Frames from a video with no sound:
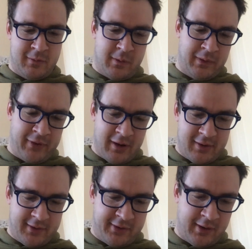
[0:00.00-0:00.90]
what we've
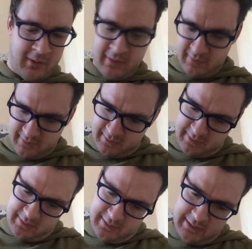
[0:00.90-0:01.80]
got. So
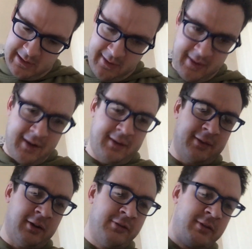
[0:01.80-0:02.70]
I think
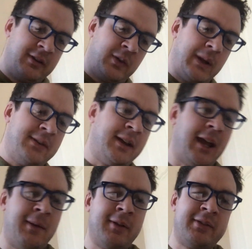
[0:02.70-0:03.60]
there's 120
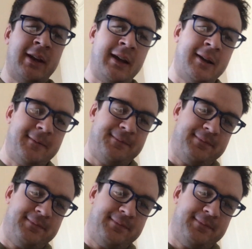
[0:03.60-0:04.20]
cables in here,